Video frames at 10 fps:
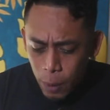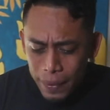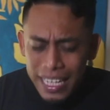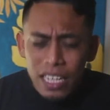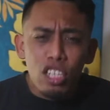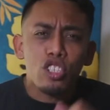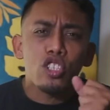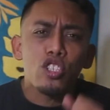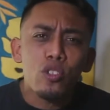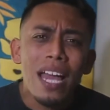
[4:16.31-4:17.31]
to begin to
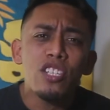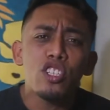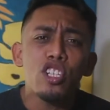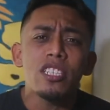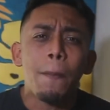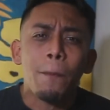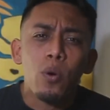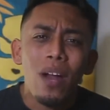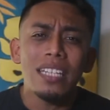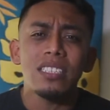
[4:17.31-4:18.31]
treasure the
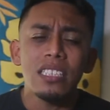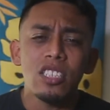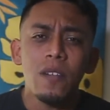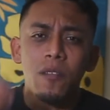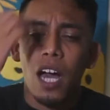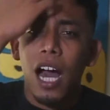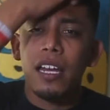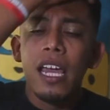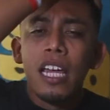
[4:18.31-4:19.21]
presence of God.